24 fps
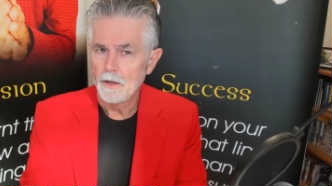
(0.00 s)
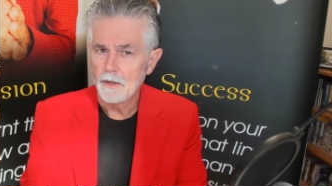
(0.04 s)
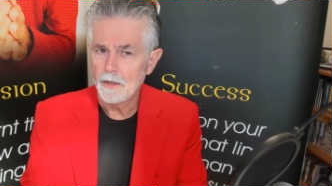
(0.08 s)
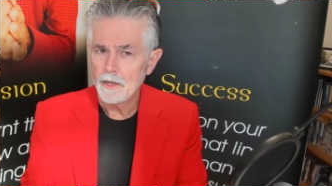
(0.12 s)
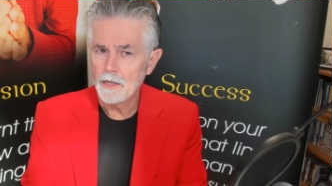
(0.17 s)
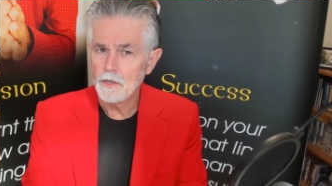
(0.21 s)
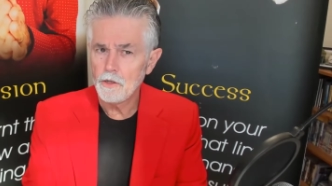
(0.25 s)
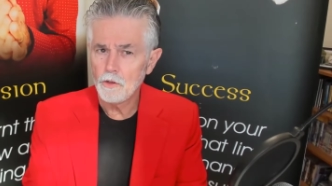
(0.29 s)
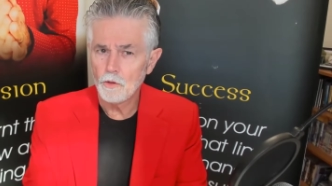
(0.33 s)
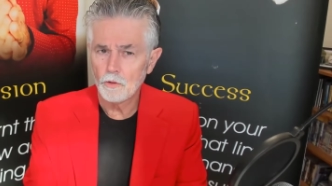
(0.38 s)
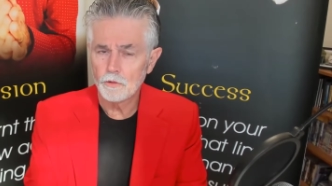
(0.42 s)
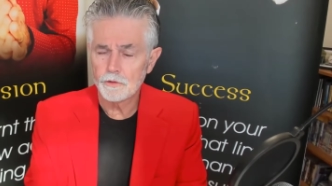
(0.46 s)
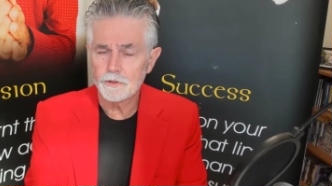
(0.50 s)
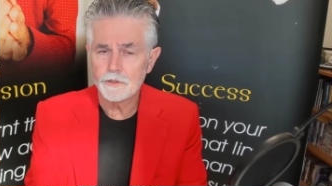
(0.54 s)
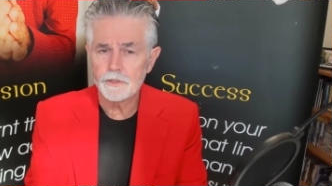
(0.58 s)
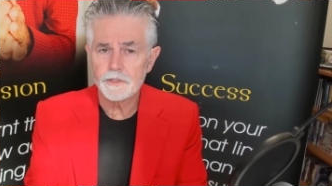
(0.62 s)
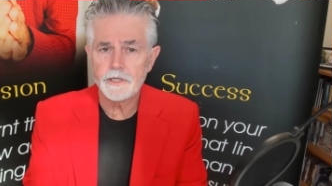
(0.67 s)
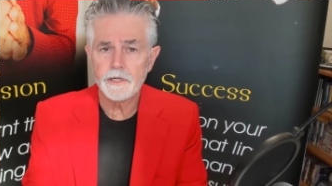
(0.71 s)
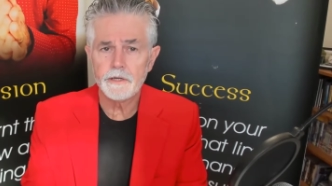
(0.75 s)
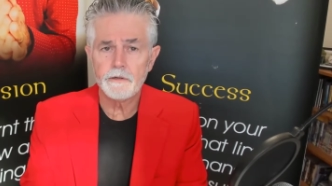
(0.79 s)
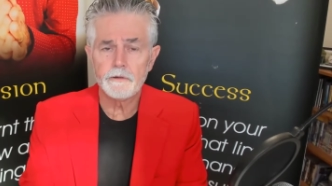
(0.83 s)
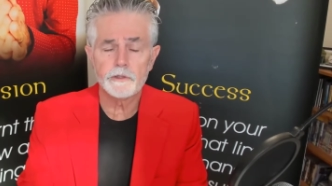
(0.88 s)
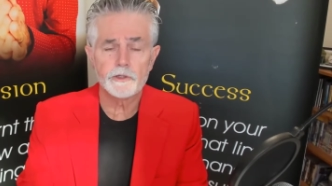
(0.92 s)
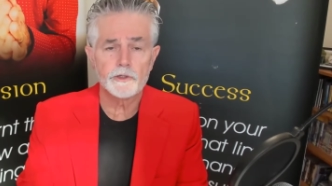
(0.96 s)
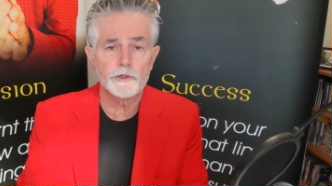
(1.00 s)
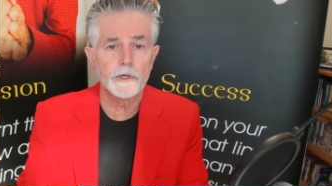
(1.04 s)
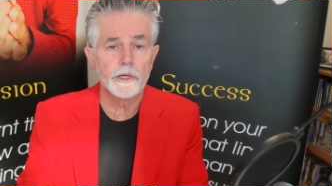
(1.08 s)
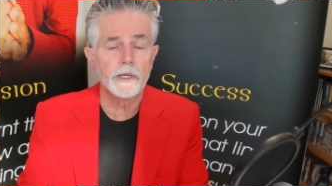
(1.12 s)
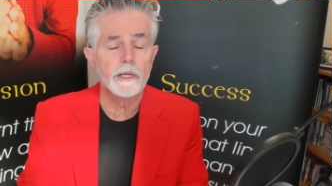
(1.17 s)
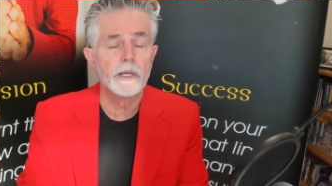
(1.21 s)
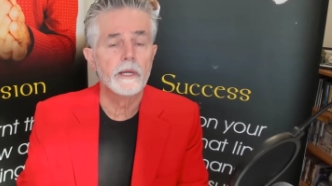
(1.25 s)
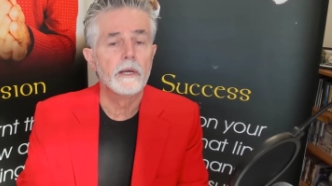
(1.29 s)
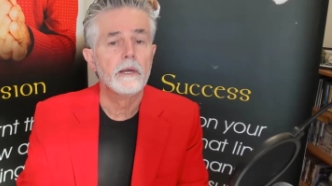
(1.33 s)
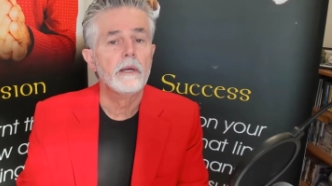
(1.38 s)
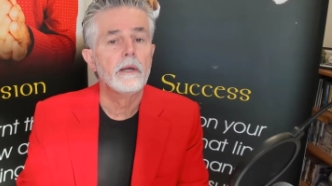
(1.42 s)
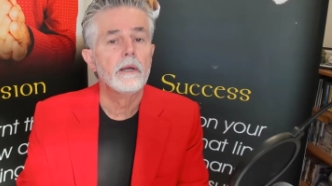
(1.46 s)
In Northern
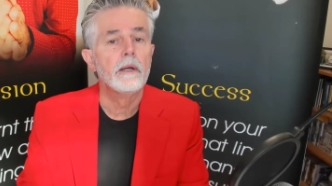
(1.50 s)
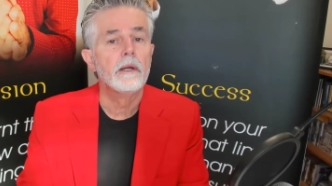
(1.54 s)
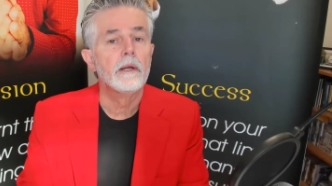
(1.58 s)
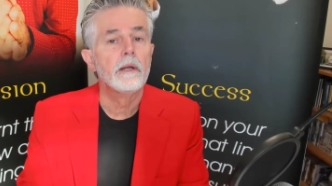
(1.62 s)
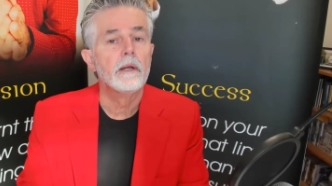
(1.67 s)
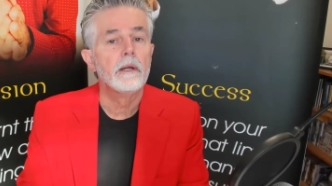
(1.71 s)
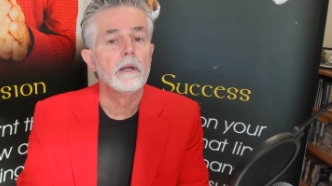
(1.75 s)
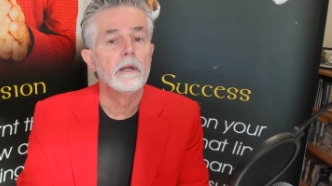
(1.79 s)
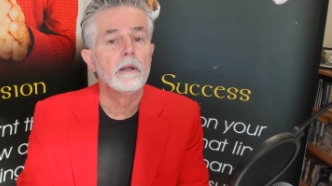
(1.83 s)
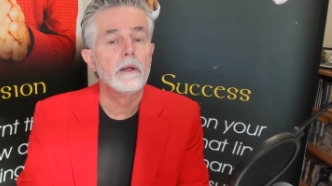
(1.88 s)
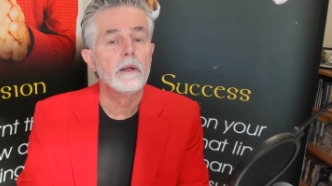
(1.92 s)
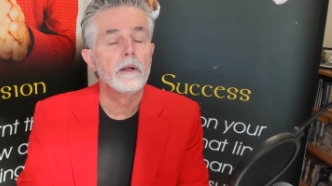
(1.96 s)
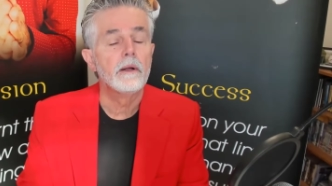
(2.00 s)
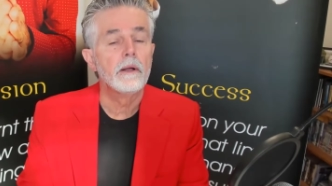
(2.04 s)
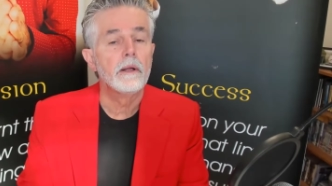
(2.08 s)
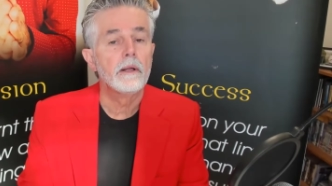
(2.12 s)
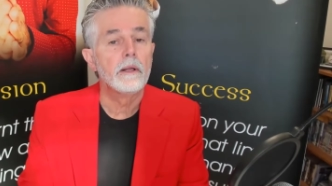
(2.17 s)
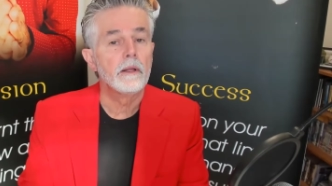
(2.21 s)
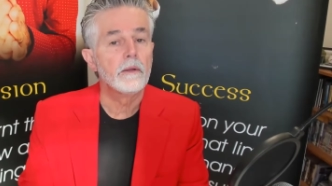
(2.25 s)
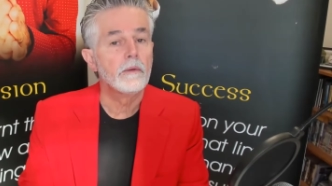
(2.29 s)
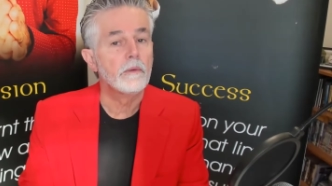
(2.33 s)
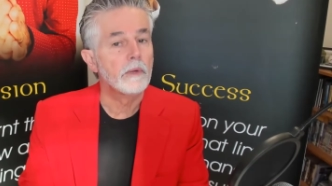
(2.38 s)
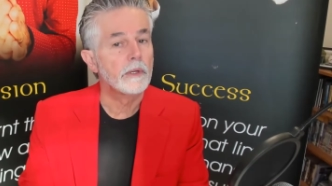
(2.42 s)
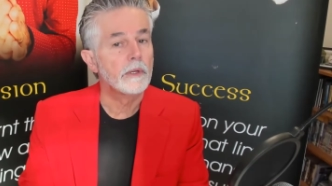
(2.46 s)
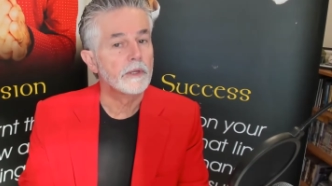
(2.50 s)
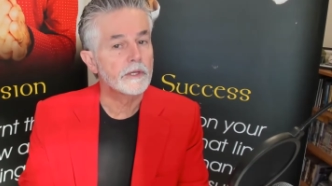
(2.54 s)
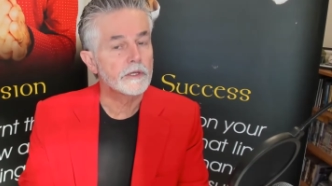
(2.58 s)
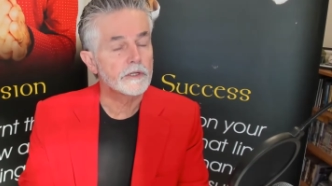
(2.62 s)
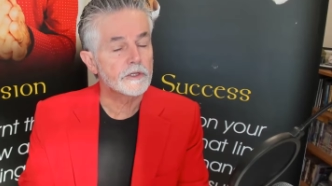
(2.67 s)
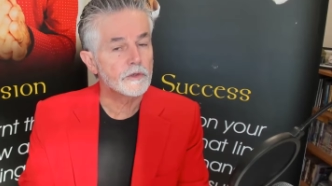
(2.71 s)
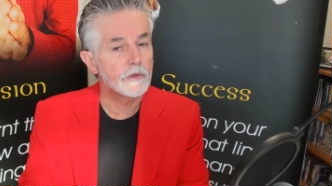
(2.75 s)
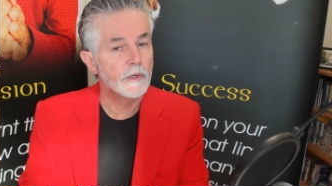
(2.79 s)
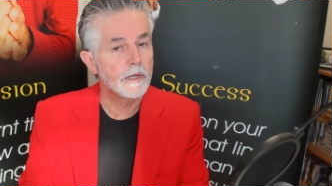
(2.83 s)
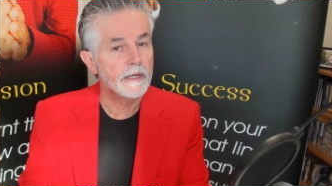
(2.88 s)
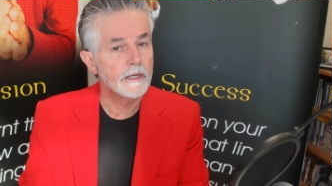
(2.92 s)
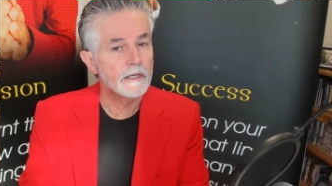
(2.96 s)
Territory, with
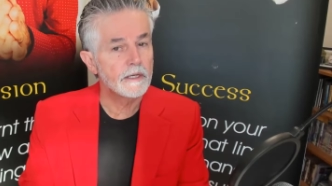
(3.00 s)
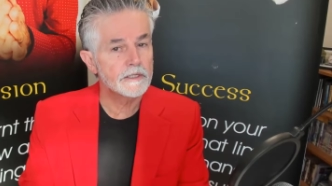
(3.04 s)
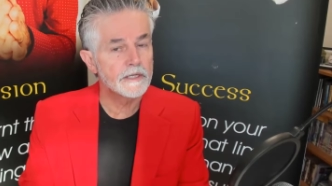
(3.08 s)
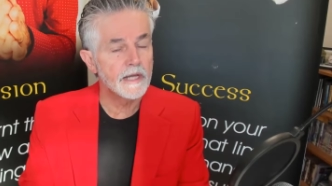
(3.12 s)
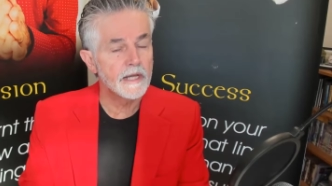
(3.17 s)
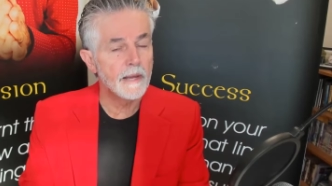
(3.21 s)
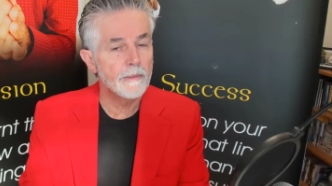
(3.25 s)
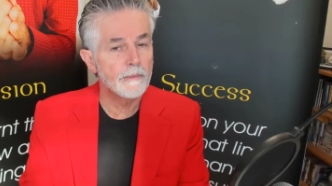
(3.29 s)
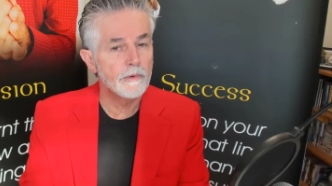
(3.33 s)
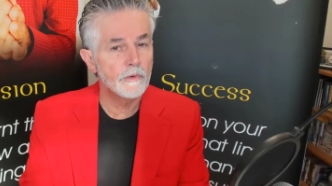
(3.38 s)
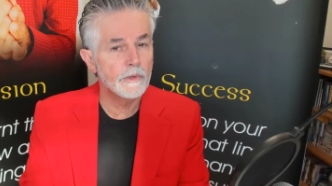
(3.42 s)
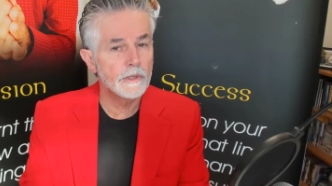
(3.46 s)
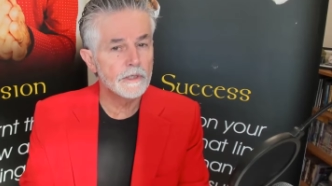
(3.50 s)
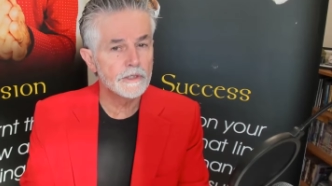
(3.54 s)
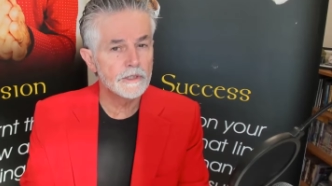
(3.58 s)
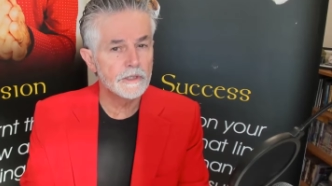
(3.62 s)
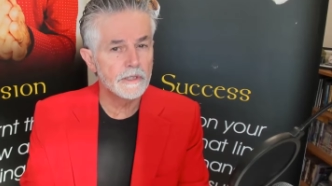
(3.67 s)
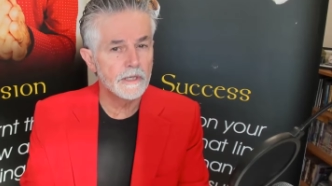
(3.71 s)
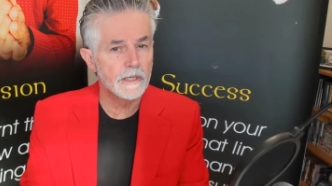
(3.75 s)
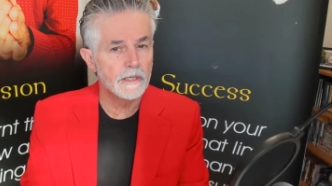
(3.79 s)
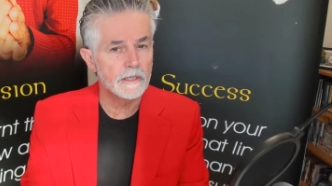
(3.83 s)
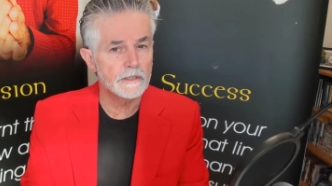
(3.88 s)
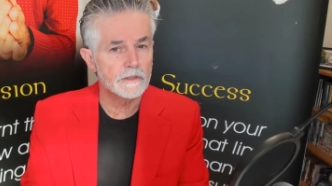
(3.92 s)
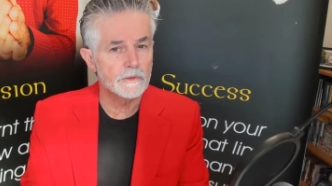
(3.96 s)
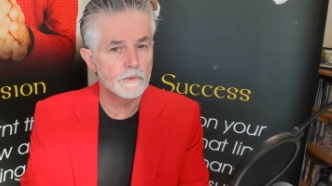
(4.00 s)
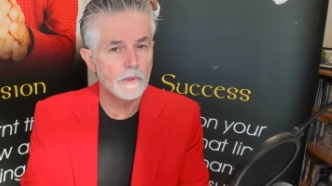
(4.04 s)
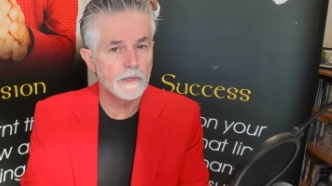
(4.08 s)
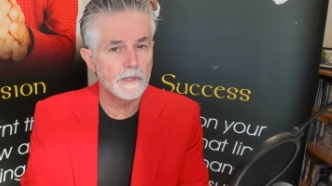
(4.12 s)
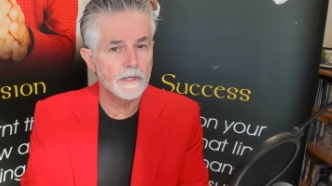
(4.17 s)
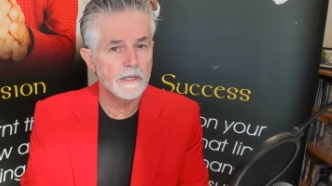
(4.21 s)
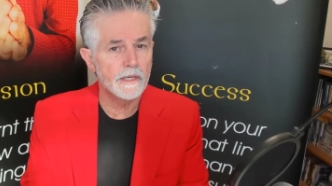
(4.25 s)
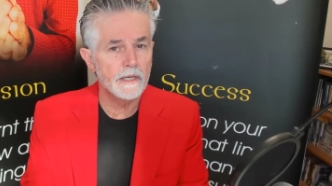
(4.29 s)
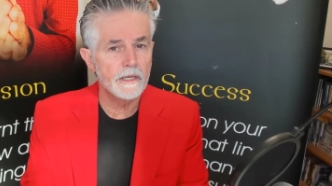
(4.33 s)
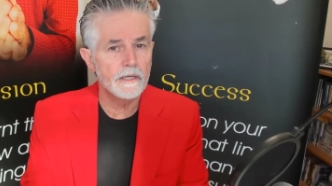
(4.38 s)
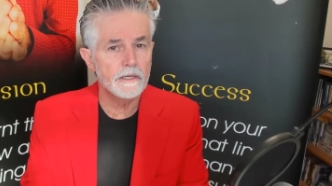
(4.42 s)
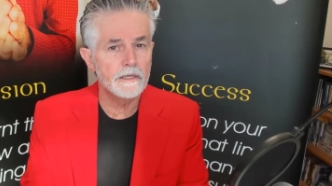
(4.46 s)
Australia's Aborigines,
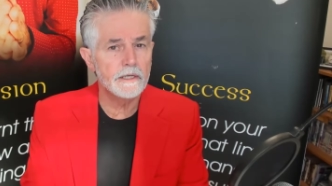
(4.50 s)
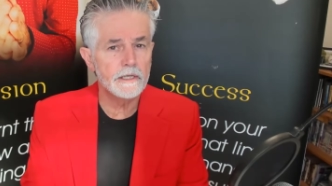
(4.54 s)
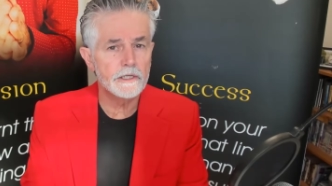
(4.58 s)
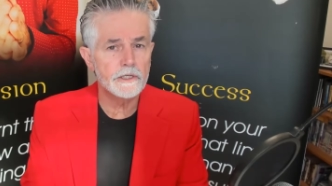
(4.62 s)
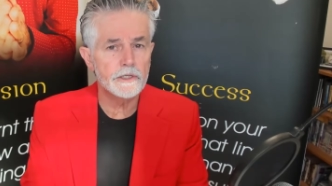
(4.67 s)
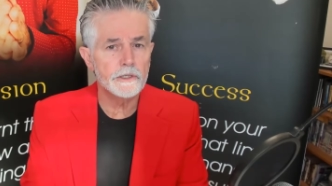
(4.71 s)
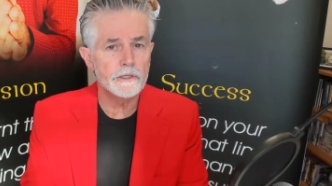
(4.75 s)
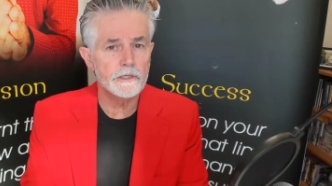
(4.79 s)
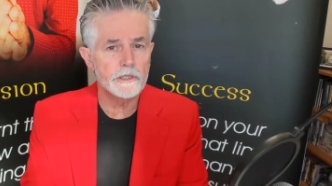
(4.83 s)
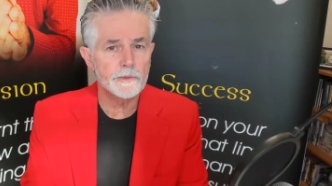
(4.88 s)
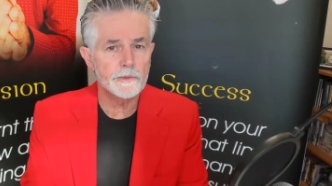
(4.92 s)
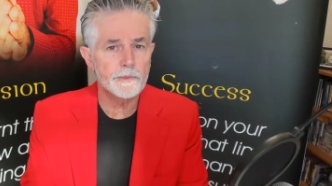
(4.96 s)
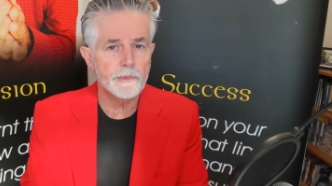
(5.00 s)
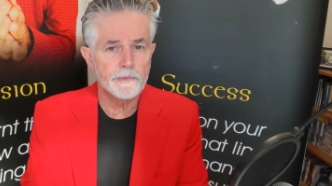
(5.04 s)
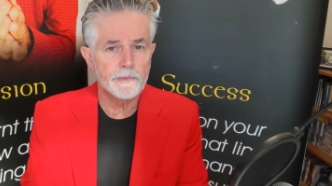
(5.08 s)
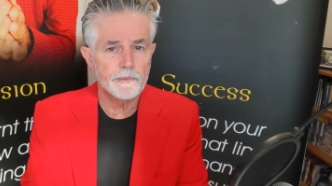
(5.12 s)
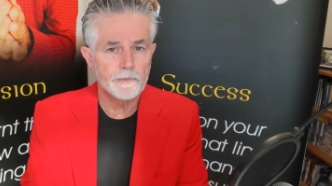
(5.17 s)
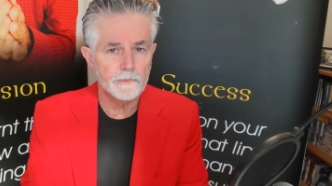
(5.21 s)
with the Indigenous